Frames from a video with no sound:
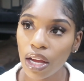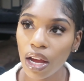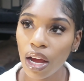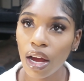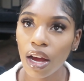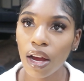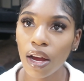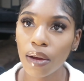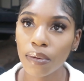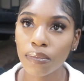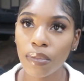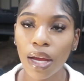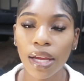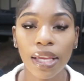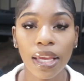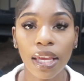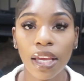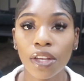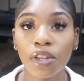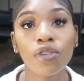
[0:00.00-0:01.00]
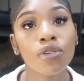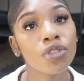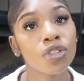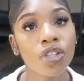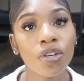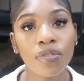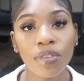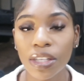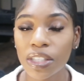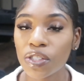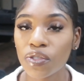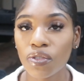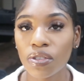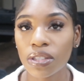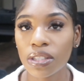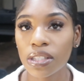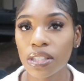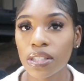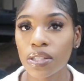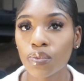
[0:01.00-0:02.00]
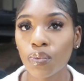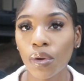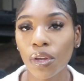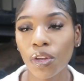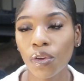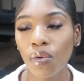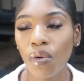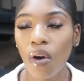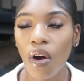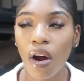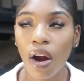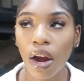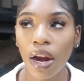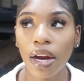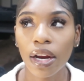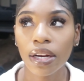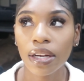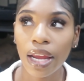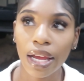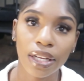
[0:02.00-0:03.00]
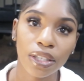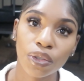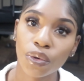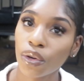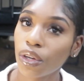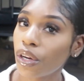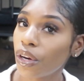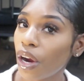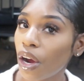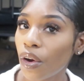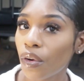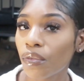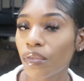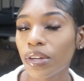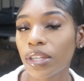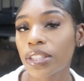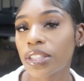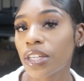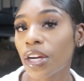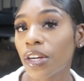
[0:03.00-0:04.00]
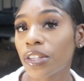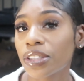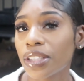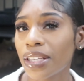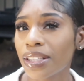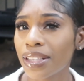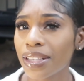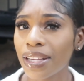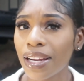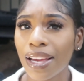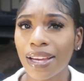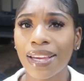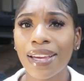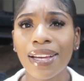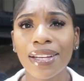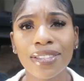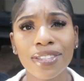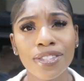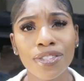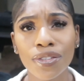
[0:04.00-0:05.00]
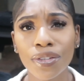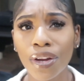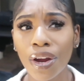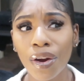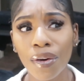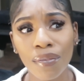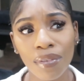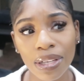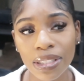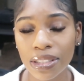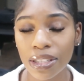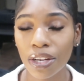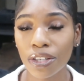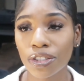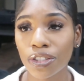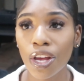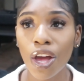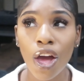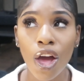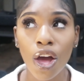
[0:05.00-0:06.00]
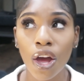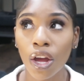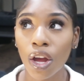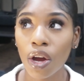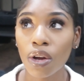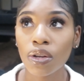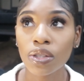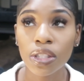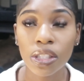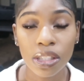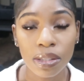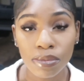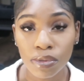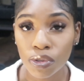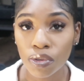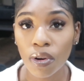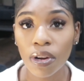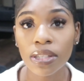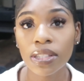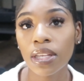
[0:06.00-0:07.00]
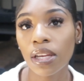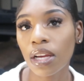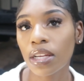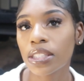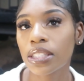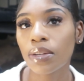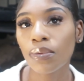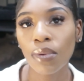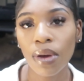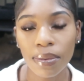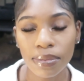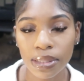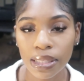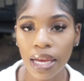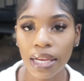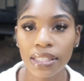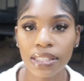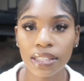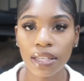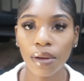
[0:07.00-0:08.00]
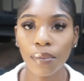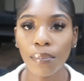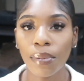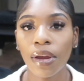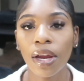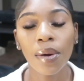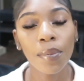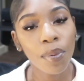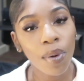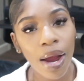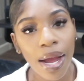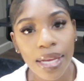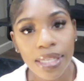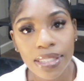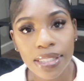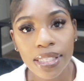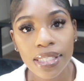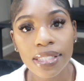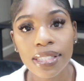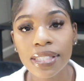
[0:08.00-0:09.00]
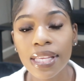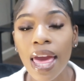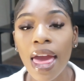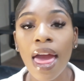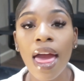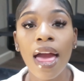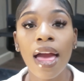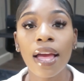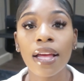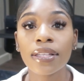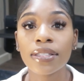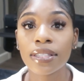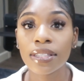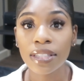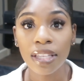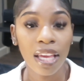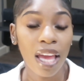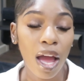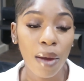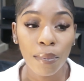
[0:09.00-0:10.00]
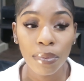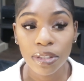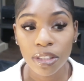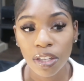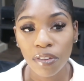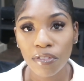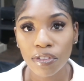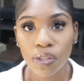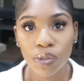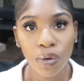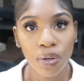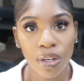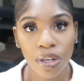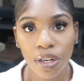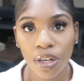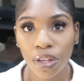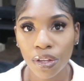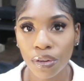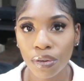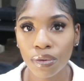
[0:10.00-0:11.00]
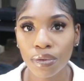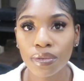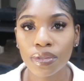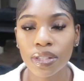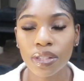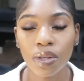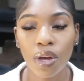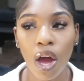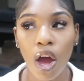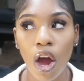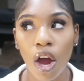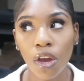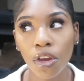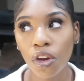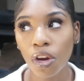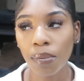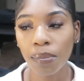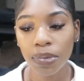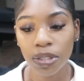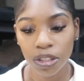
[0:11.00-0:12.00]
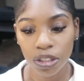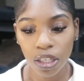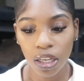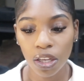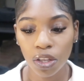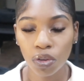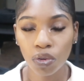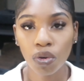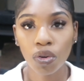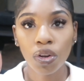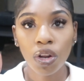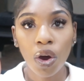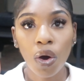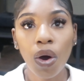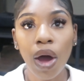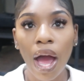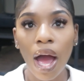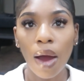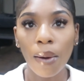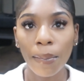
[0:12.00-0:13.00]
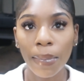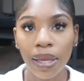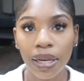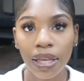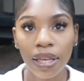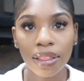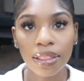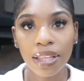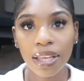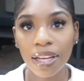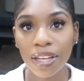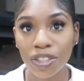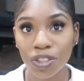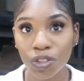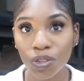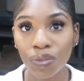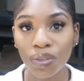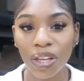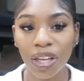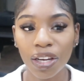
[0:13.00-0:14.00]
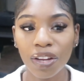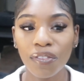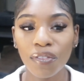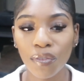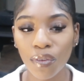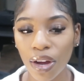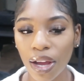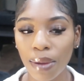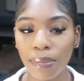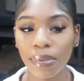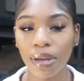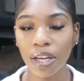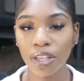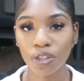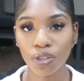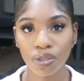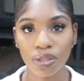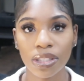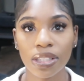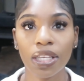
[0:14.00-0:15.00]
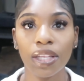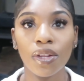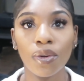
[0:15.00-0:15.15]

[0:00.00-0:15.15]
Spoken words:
Again, use your resources when you are like doing your own research, and then again, just do your own research. Go to some stores, look on some websites, compare prices, see how much inventory you're gonna use. On your machine, you'll know how many things you need of what, because you'll see